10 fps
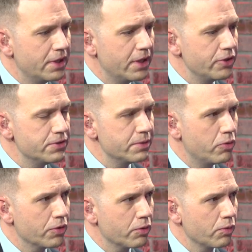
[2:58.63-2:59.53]
Uh, you
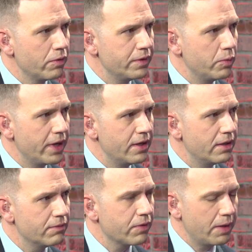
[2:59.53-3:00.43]
support the Roe v. Wade
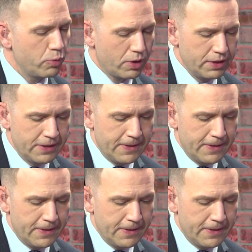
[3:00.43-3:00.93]
framework.